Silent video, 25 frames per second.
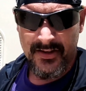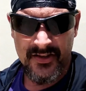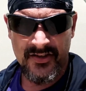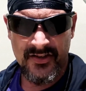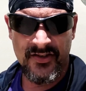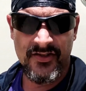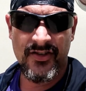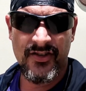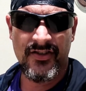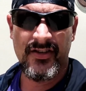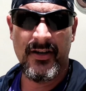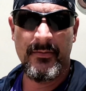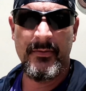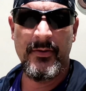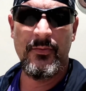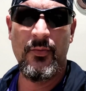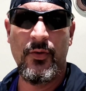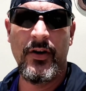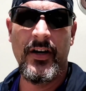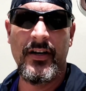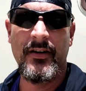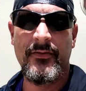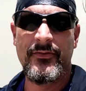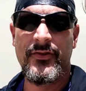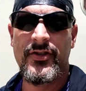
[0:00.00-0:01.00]
this is just going to be
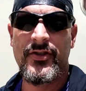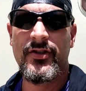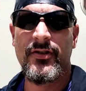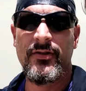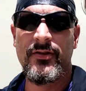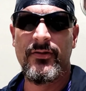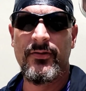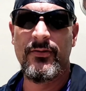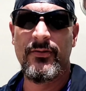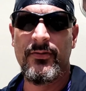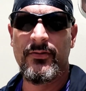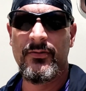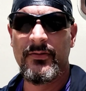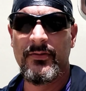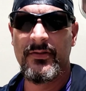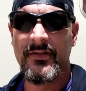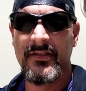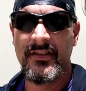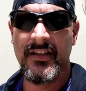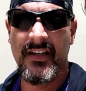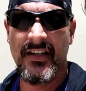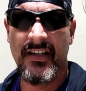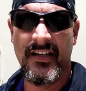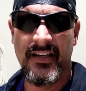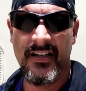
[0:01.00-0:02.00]
one of two
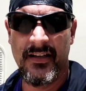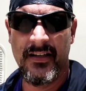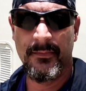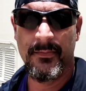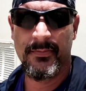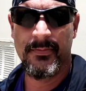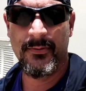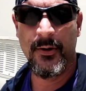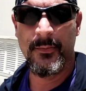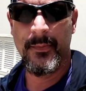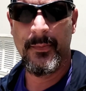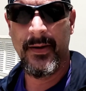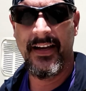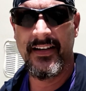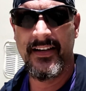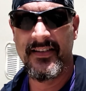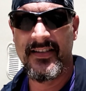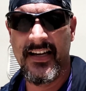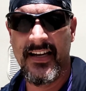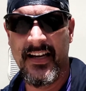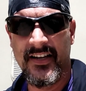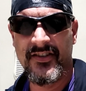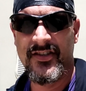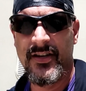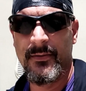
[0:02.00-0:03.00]
propane
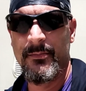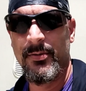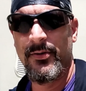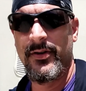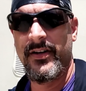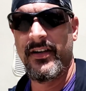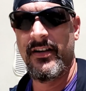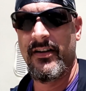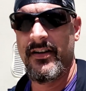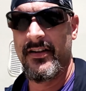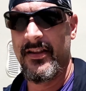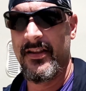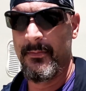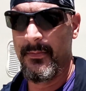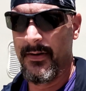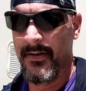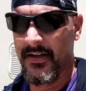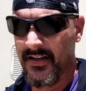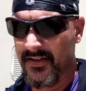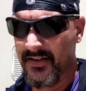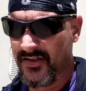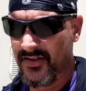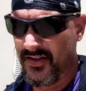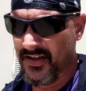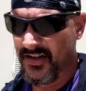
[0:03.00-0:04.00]
tanks I'm putting on the
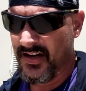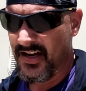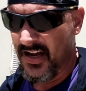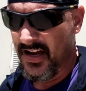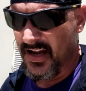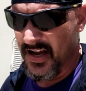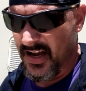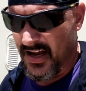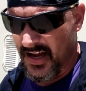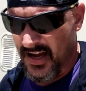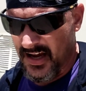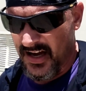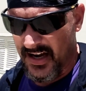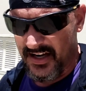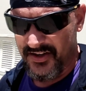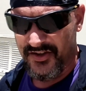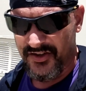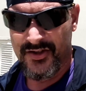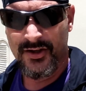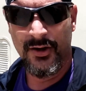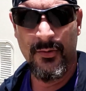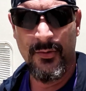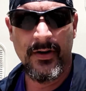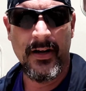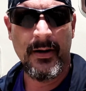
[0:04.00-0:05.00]
bus. I
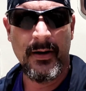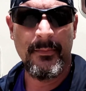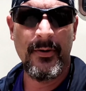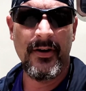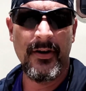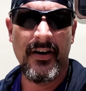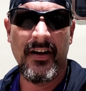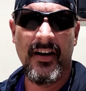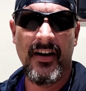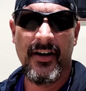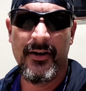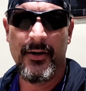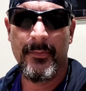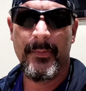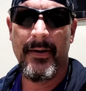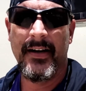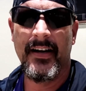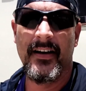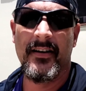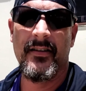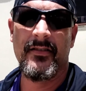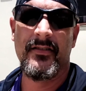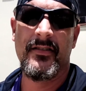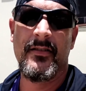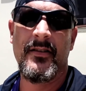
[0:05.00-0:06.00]
still want to put a
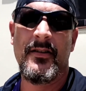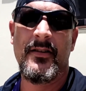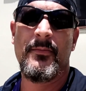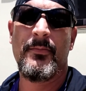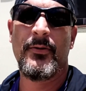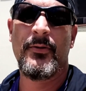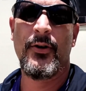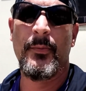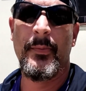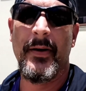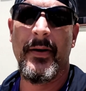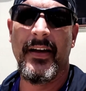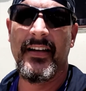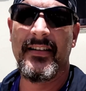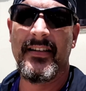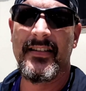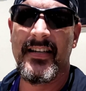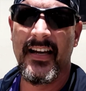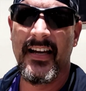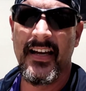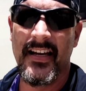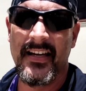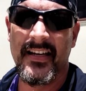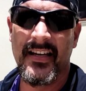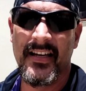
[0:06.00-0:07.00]
100-pound propane
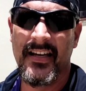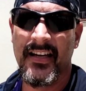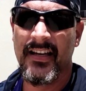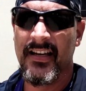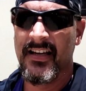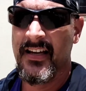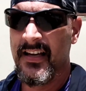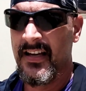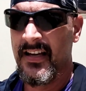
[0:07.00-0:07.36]
tank